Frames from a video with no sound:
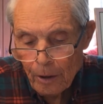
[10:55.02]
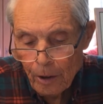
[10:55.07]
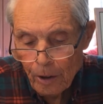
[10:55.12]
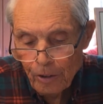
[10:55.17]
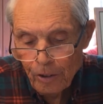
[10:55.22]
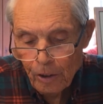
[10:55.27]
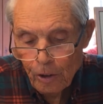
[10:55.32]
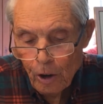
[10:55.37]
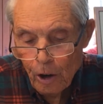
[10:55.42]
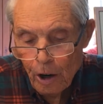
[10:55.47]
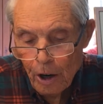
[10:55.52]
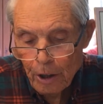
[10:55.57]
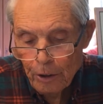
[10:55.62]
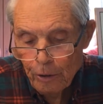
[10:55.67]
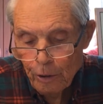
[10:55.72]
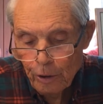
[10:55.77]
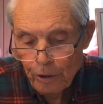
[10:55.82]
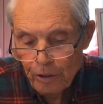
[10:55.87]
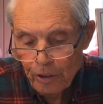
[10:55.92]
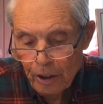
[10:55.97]
The
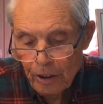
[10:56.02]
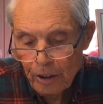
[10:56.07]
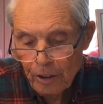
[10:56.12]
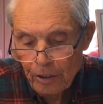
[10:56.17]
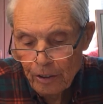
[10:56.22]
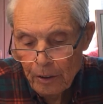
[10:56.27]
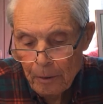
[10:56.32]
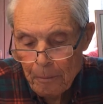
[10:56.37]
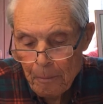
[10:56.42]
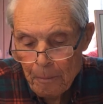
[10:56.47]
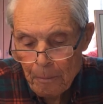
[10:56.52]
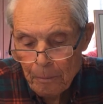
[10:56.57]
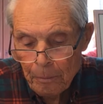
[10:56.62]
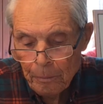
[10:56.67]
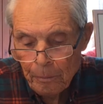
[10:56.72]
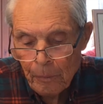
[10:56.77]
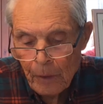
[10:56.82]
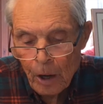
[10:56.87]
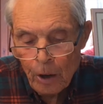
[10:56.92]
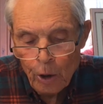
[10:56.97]
psychiatrist says,
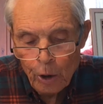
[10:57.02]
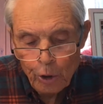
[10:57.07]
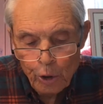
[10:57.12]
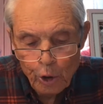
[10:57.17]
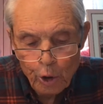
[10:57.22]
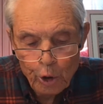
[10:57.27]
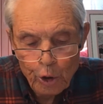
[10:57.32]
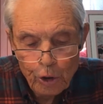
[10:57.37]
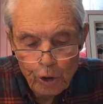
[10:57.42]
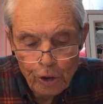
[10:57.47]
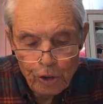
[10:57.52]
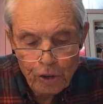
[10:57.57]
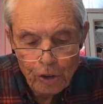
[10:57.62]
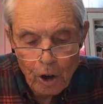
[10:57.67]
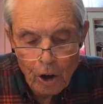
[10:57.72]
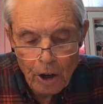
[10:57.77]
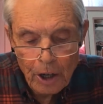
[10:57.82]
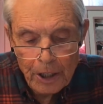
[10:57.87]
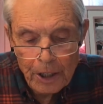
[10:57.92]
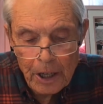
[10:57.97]
should
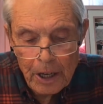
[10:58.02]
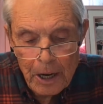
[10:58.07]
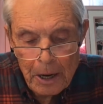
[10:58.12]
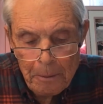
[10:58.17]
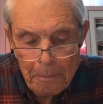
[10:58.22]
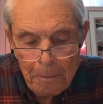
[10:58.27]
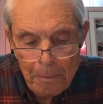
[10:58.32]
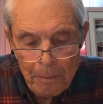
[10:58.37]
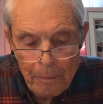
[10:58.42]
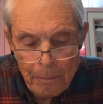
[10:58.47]
society